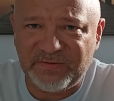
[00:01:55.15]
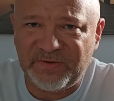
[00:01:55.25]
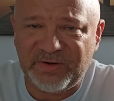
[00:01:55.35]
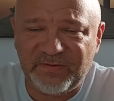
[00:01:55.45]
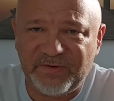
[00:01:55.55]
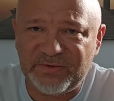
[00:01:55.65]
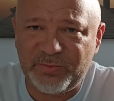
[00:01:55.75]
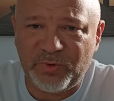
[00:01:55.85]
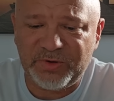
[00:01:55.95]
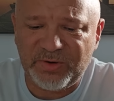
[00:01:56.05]
If there's
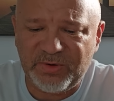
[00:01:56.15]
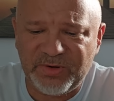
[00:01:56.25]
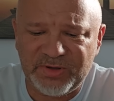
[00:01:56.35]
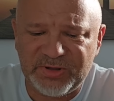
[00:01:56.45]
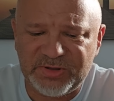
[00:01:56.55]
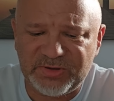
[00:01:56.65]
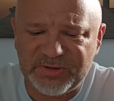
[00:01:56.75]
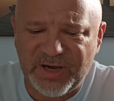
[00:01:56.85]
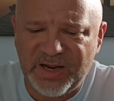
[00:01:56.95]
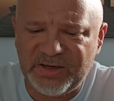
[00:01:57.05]
more to it than just her
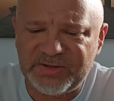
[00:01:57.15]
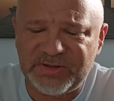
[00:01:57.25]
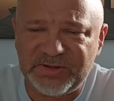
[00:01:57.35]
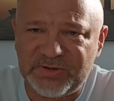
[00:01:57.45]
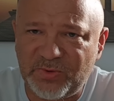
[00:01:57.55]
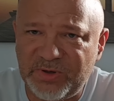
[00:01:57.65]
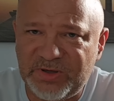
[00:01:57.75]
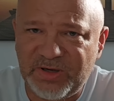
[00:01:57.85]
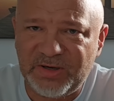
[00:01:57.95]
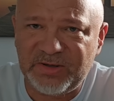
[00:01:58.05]
silence and
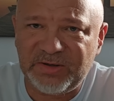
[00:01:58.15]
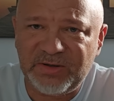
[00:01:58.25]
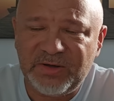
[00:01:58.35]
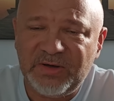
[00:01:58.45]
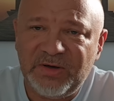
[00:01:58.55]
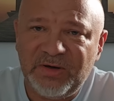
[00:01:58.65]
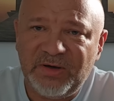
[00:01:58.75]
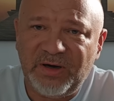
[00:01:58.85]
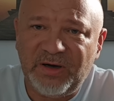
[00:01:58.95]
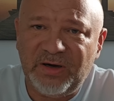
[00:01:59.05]
storytelling,
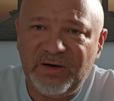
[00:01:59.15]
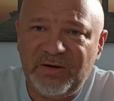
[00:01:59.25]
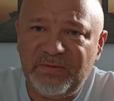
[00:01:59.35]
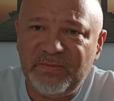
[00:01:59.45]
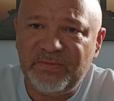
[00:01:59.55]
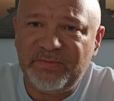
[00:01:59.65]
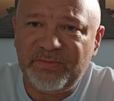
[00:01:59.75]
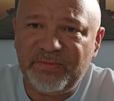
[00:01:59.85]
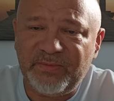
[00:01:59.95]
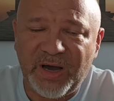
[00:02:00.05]

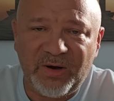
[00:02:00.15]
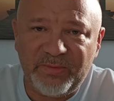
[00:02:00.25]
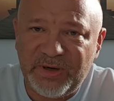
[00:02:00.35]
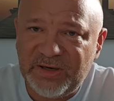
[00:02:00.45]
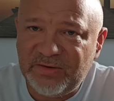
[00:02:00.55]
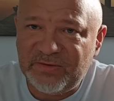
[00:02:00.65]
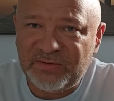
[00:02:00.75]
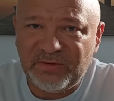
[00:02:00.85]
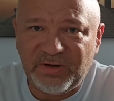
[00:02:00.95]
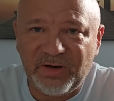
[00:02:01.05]
by all means,
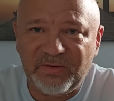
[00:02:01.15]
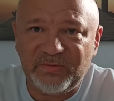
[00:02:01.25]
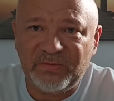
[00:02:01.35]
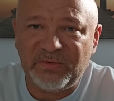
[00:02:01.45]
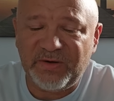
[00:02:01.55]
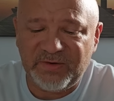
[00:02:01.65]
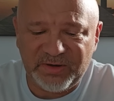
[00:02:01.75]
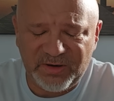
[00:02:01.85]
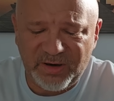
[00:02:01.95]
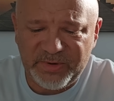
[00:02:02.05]
you know, leave it
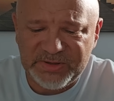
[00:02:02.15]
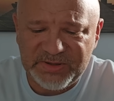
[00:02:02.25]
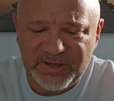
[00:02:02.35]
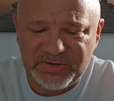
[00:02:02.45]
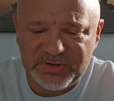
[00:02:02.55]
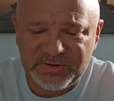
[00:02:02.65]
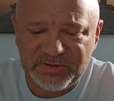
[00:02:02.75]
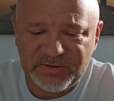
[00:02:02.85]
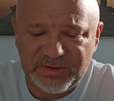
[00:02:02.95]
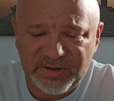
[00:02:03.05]
in the comment
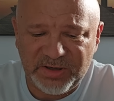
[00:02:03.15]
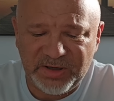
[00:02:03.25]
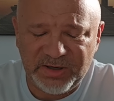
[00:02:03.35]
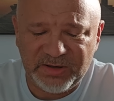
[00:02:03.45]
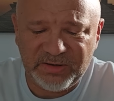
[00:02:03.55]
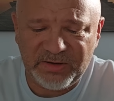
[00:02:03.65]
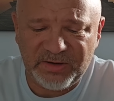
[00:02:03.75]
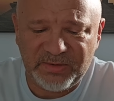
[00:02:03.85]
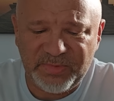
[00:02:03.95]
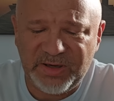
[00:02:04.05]
section, and
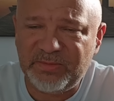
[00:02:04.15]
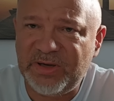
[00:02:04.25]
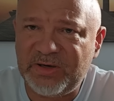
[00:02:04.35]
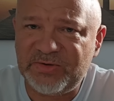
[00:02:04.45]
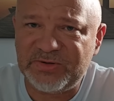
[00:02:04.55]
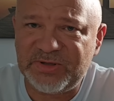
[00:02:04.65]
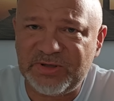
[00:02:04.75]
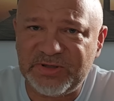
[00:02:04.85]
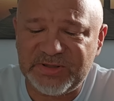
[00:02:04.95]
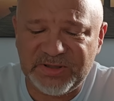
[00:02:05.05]
be interesting
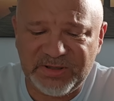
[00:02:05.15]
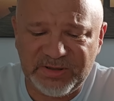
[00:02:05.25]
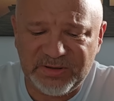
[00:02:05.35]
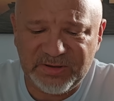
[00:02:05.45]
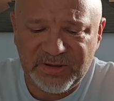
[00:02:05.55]
to see